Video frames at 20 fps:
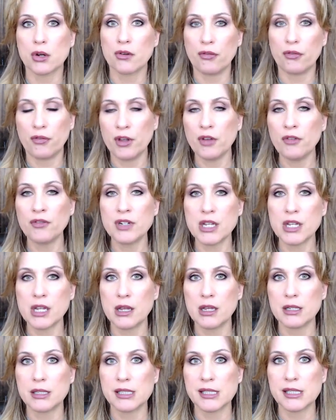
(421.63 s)
their
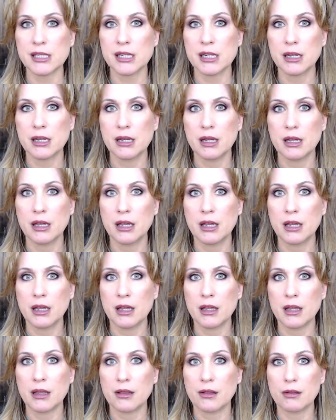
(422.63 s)
50s,
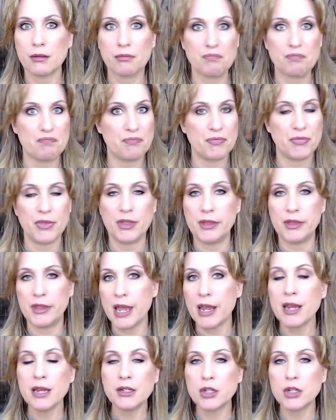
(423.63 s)

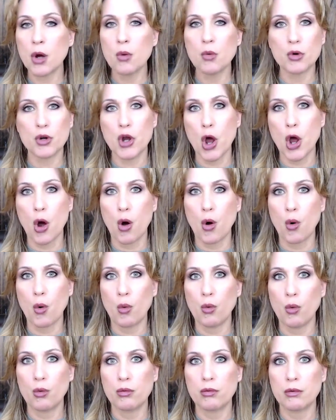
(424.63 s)
they don't
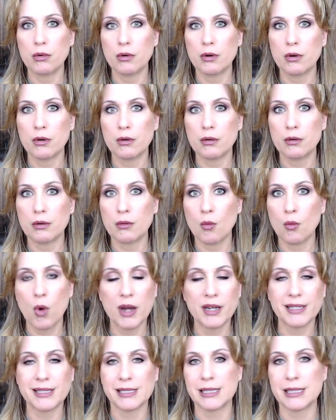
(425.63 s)
know
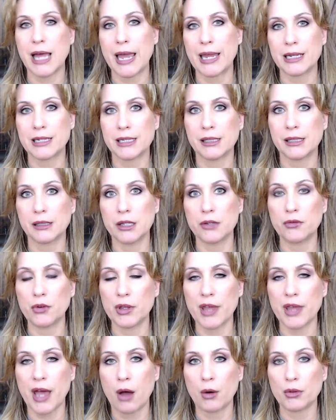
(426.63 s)
what it's like to live
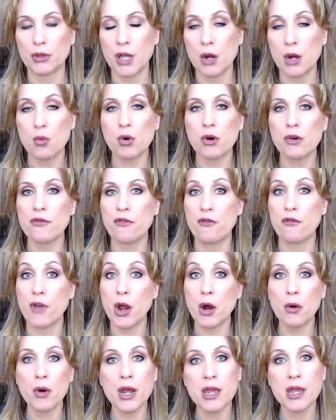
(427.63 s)
without. They were
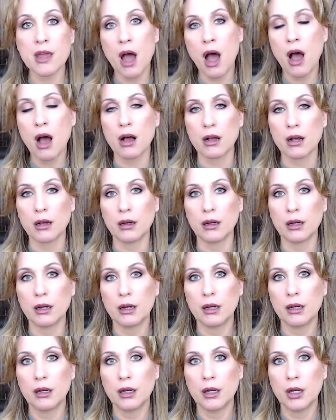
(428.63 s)
very young
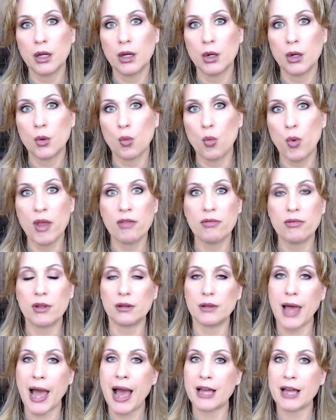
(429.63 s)
when
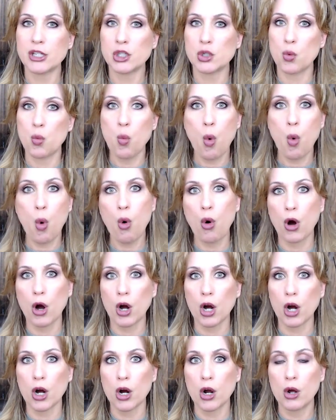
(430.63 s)
the last
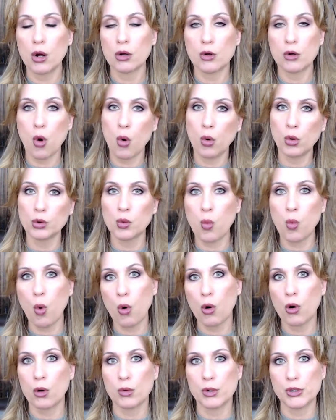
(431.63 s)
war, Cold
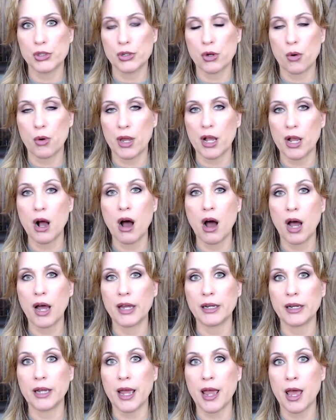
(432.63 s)
War was going
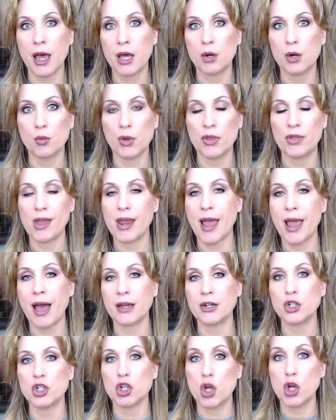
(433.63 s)
on and when they
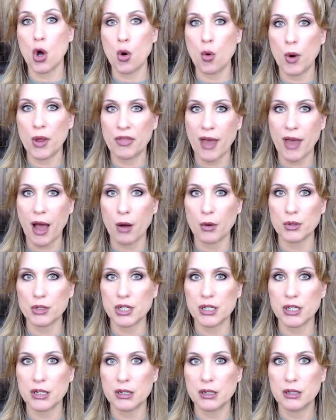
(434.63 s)
had to go
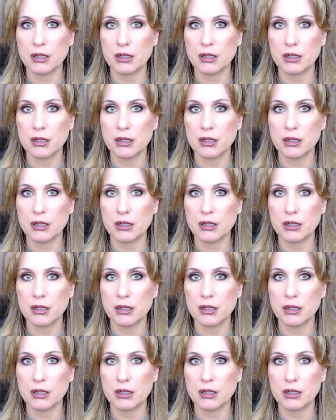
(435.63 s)
without.